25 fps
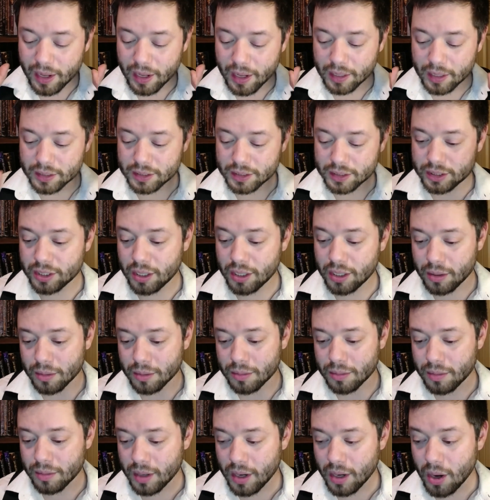
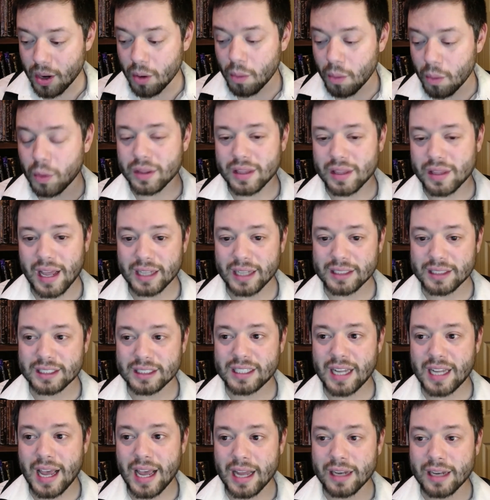So, with that
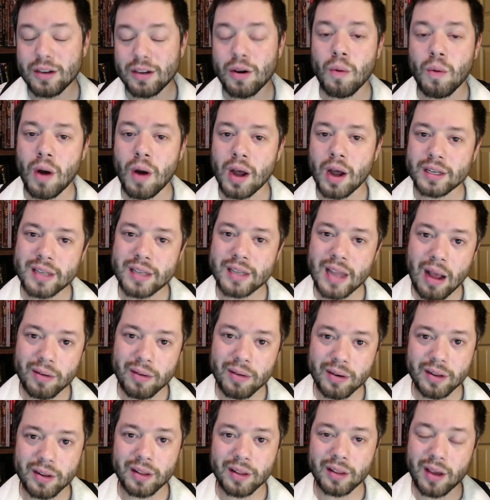said, go on down
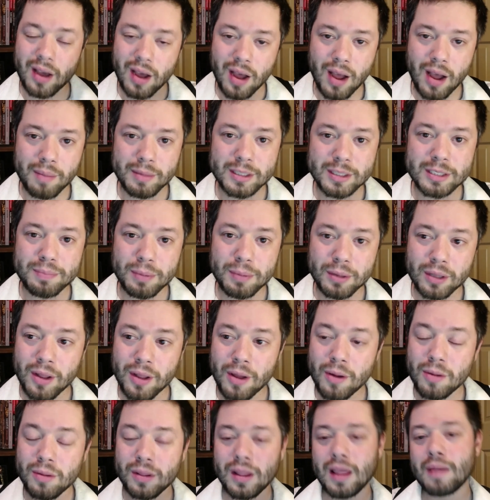into the comments
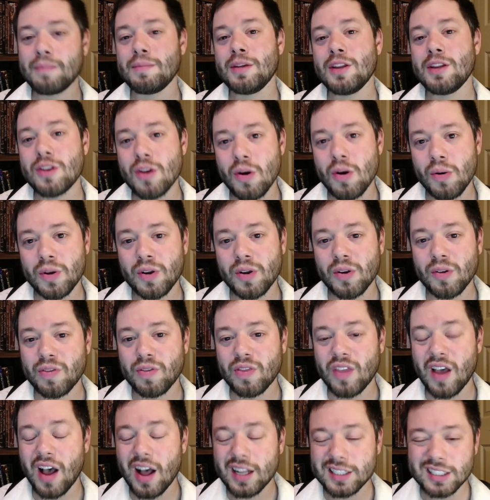below, let me know your
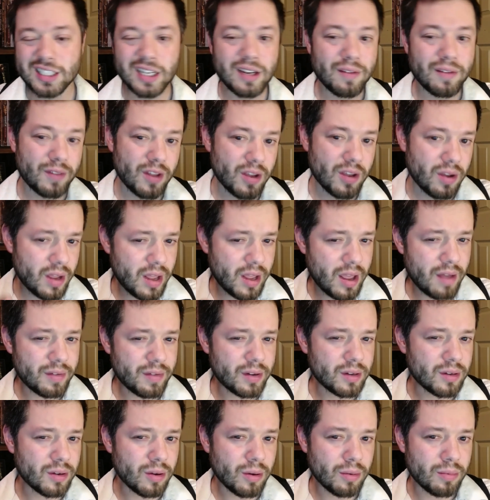thoughts, and if you
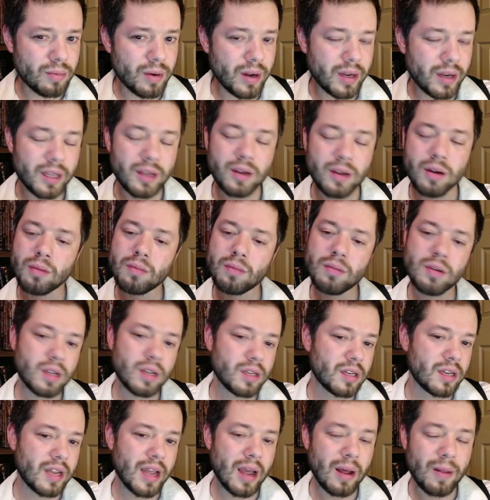haven't already, go
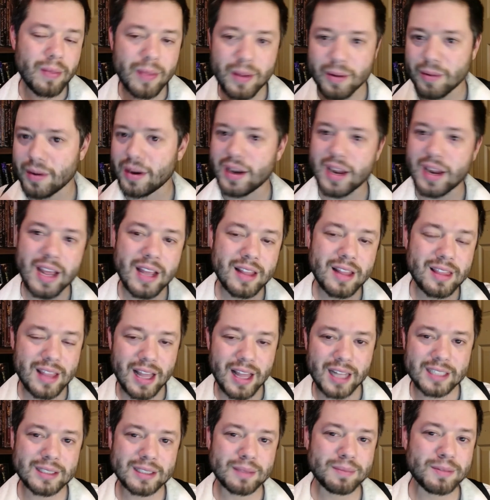on down there and hit
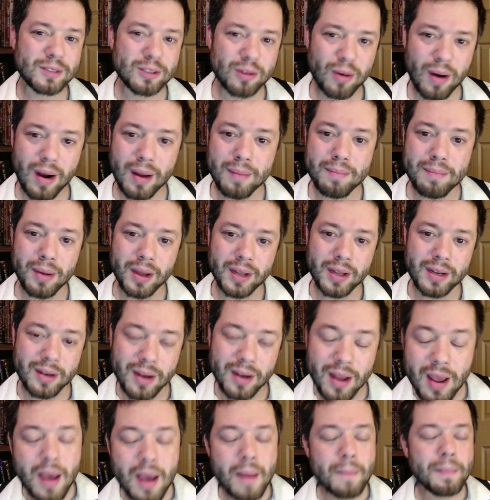that subscribe button.
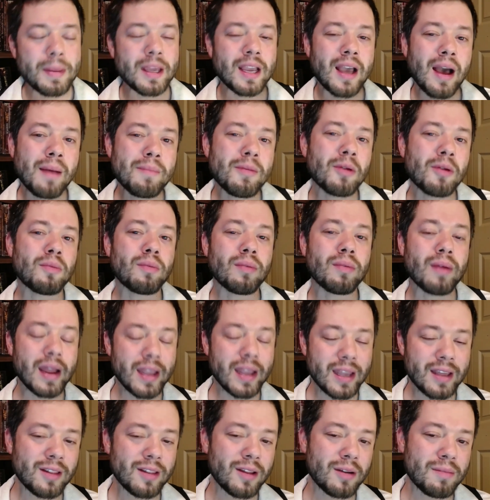Become a
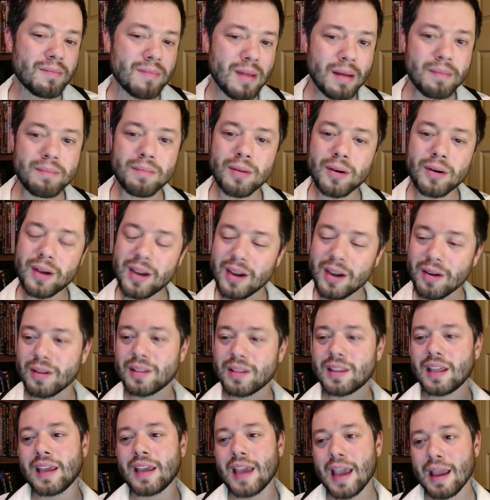regular member here
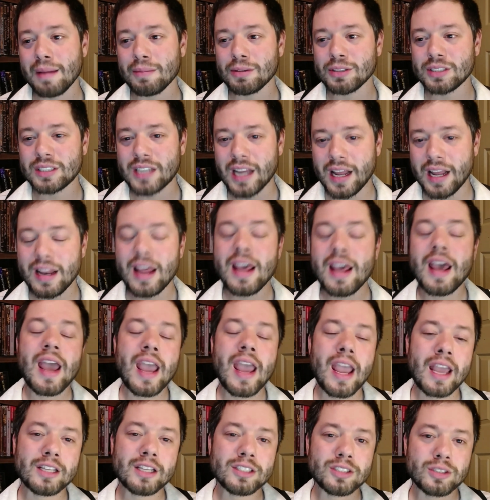at the Gamers Den,
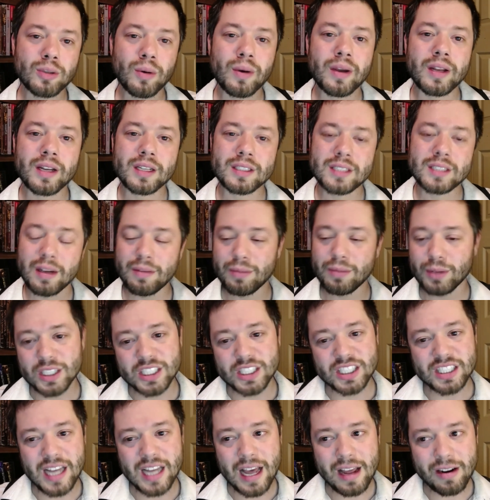and join us every
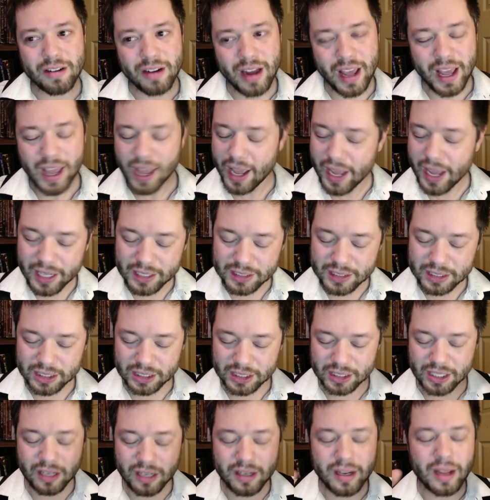Saturday and
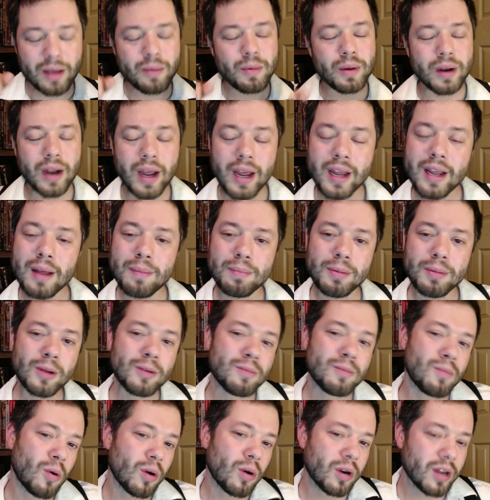Sunday when I
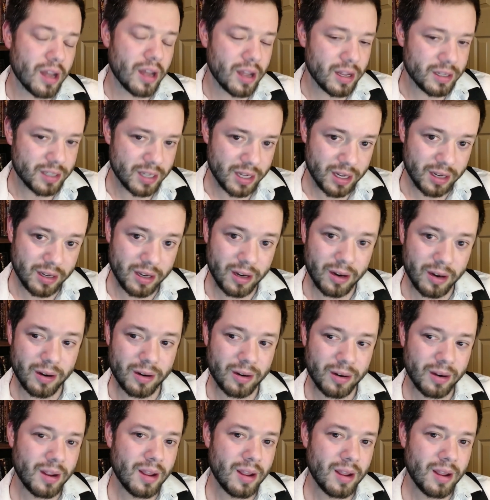upload more content here.